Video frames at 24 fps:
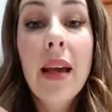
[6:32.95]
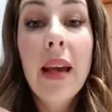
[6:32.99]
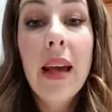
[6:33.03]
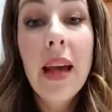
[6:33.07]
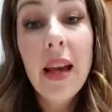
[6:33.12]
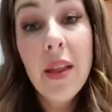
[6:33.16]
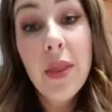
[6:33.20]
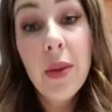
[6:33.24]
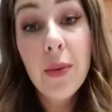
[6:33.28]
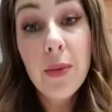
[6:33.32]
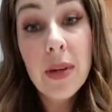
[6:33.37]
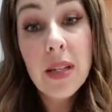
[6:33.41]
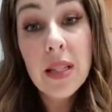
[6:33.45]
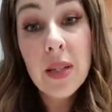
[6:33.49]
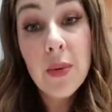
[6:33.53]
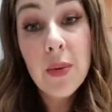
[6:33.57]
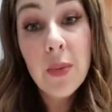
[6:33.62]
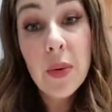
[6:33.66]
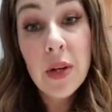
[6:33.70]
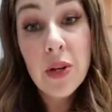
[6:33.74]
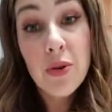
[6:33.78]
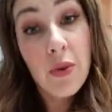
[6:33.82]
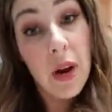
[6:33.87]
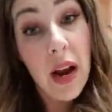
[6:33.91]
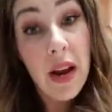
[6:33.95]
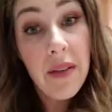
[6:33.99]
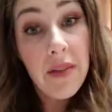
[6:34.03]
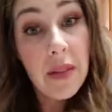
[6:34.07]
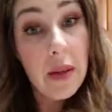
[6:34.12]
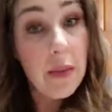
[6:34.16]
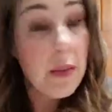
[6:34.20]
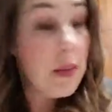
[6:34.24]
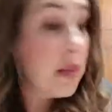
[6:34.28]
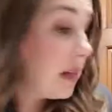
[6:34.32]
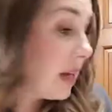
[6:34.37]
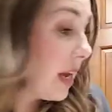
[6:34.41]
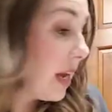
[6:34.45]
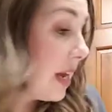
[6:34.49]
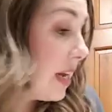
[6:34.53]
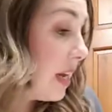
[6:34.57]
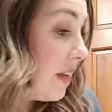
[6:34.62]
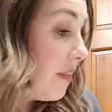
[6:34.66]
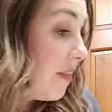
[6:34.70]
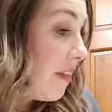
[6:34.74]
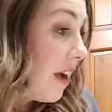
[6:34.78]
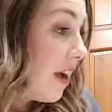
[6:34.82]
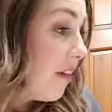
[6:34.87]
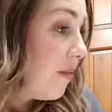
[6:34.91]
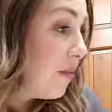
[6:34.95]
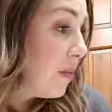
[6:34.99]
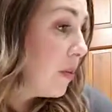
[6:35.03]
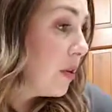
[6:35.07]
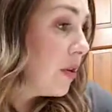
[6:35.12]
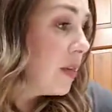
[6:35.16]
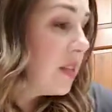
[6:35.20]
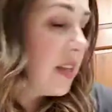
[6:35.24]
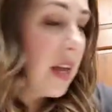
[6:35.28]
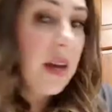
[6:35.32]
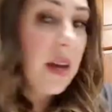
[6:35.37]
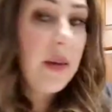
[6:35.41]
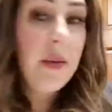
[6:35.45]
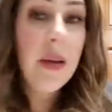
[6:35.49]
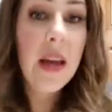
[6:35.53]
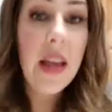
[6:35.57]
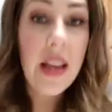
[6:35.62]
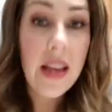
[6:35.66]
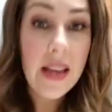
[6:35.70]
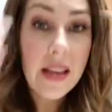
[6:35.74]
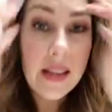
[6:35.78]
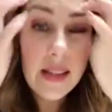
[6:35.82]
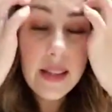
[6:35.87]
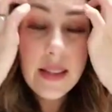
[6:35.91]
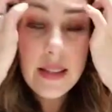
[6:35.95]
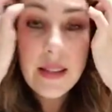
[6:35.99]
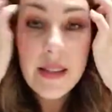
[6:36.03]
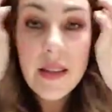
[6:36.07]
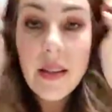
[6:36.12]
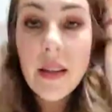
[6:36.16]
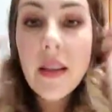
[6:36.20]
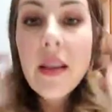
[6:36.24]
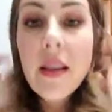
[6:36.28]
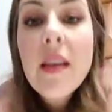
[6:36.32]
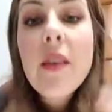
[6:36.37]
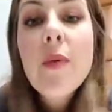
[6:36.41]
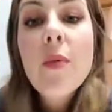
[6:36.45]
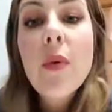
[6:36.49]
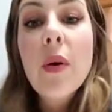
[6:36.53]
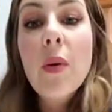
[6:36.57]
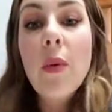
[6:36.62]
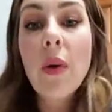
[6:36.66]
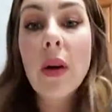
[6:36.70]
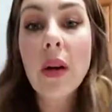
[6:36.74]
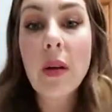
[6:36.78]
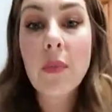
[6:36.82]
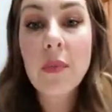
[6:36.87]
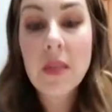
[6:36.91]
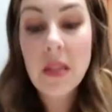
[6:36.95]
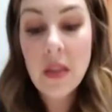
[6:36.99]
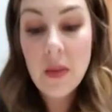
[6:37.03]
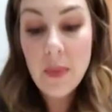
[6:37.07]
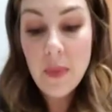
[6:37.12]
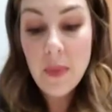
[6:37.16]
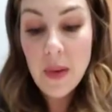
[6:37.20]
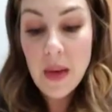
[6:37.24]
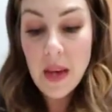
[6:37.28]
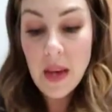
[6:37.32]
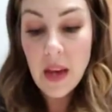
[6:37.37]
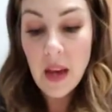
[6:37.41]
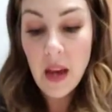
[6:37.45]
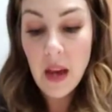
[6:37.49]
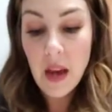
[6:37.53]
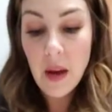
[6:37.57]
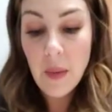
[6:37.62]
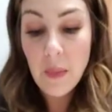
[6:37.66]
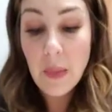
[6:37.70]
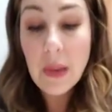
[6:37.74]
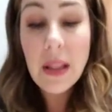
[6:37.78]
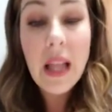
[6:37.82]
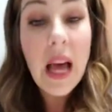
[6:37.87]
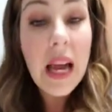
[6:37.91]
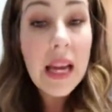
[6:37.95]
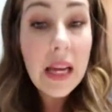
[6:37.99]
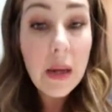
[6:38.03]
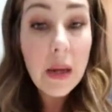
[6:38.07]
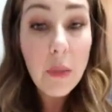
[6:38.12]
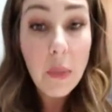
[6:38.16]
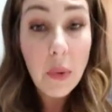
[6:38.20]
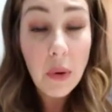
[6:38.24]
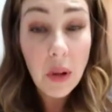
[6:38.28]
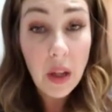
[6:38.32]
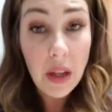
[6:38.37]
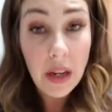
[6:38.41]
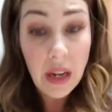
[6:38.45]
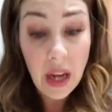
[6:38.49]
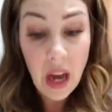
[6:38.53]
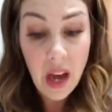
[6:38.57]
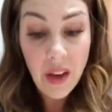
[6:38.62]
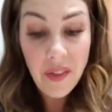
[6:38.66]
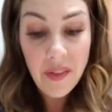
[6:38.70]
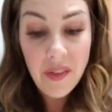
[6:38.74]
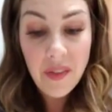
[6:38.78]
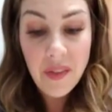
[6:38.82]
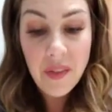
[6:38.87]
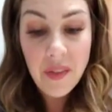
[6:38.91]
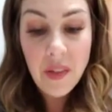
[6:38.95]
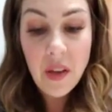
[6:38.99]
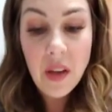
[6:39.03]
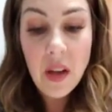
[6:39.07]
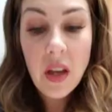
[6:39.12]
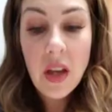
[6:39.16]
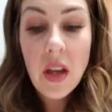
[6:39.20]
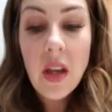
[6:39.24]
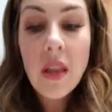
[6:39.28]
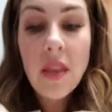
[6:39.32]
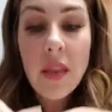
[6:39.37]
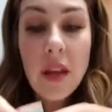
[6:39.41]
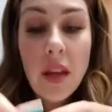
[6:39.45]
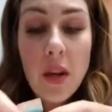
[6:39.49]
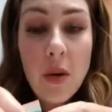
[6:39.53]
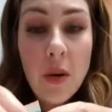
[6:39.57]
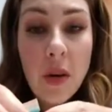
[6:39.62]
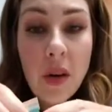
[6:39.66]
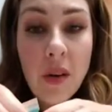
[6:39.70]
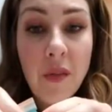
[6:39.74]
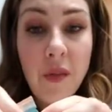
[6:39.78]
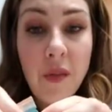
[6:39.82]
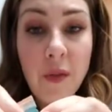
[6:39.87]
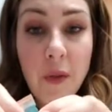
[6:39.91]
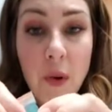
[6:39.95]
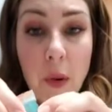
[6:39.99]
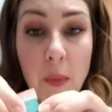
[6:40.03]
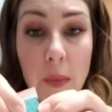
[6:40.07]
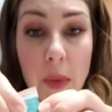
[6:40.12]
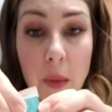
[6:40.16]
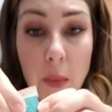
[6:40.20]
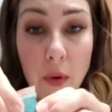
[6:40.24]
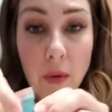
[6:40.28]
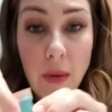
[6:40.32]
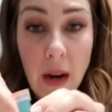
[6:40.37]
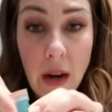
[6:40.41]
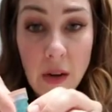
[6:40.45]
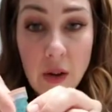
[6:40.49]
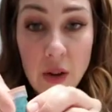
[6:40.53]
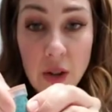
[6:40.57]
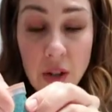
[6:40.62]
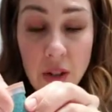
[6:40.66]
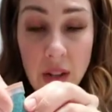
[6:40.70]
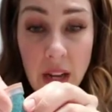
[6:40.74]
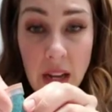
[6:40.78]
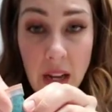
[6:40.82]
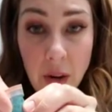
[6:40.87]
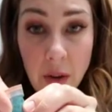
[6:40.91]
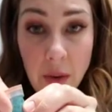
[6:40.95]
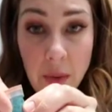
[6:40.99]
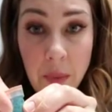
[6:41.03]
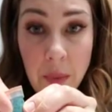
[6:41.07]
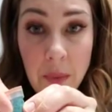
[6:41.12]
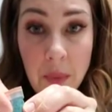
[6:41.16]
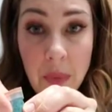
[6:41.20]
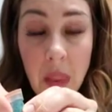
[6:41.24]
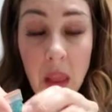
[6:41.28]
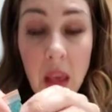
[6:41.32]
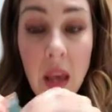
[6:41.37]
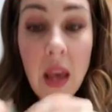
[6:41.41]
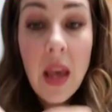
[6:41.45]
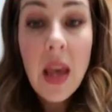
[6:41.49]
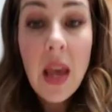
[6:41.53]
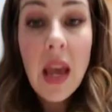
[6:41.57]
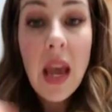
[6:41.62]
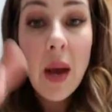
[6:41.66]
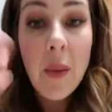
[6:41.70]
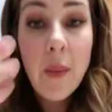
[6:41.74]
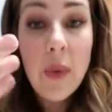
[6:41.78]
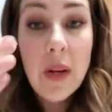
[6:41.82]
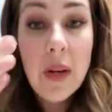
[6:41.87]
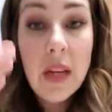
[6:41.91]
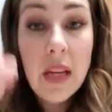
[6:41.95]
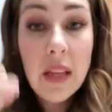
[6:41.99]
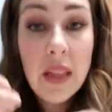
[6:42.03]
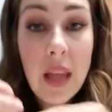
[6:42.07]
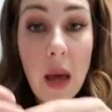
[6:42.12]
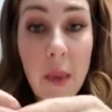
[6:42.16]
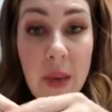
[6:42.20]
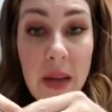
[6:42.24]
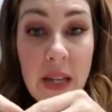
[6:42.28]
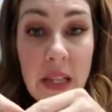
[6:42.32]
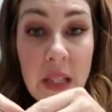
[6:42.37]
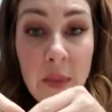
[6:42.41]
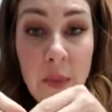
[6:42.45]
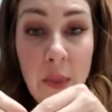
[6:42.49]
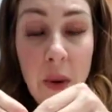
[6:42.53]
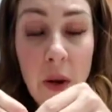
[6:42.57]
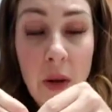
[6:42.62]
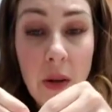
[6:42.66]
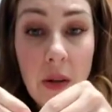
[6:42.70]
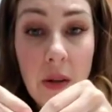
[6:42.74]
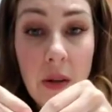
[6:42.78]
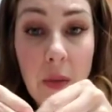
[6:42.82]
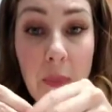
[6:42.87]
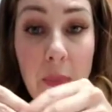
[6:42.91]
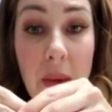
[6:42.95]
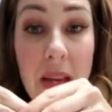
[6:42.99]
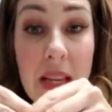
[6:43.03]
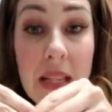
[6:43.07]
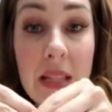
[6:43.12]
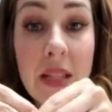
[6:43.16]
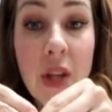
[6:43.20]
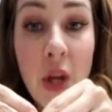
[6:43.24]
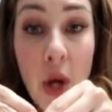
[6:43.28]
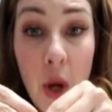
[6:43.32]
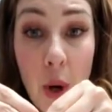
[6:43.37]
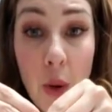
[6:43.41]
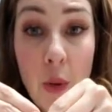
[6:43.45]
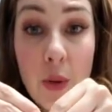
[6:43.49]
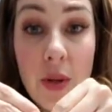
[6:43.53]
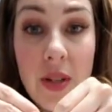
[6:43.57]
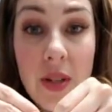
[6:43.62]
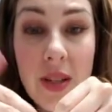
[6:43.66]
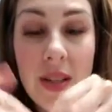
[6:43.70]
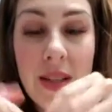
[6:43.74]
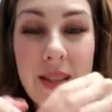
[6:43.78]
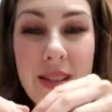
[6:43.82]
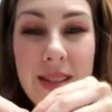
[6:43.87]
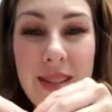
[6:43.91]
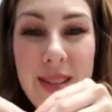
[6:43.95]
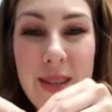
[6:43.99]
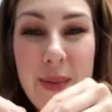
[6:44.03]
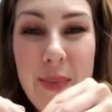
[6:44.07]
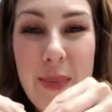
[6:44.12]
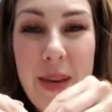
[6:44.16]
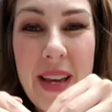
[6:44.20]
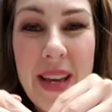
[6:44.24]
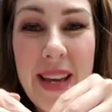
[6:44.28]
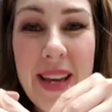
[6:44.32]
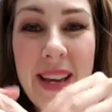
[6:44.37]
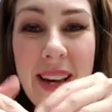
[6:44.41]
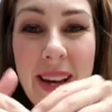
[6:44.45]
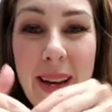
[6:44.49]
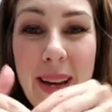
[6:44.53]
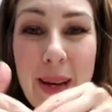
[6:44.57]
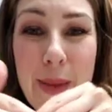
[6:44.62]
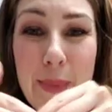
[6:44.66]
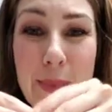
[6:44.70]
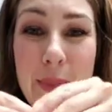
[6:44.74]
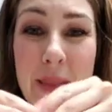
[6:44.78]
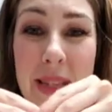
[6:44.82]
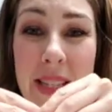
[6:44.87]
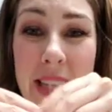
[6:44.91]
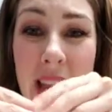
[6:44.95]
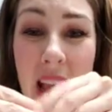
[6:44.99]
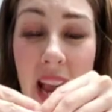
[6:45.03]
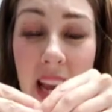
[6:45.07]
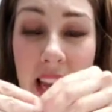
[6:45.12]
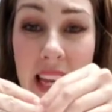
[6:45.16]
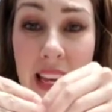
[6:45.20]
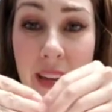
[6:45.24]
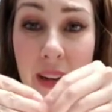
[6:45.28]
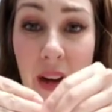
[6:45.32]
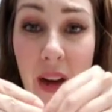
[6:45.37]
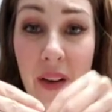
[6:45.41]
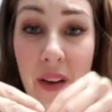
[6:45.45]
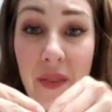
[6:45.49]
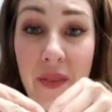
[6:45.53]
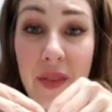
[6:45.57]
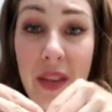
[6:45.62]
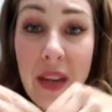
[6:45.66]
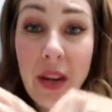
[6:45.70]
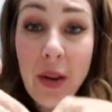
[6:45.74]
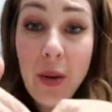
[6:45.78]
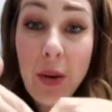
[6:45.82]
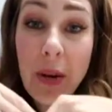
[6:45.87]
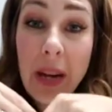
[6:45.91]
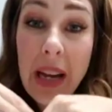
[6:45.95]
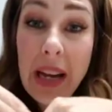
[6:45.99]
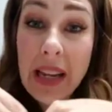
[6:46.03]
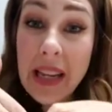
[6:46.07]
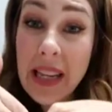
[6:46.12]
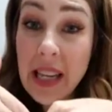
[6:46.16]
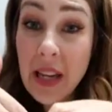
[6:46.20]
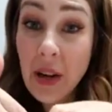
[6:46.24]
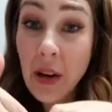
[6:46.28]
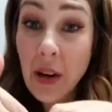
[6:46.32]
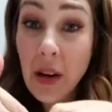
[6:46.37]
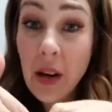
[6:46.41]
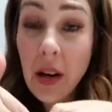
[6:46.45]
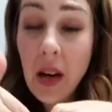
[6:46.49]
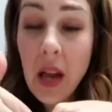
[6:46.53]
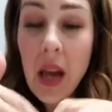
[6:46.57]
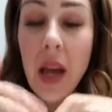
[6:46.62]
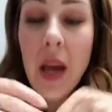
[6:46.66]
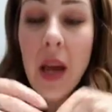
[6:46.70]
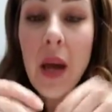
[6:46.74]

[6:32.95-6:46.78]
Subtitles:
And the reason we dry them to 95% is we want them to be pliable enough that you can form them around your nail. And we need that base coat to be tacky enough that it'll adhere.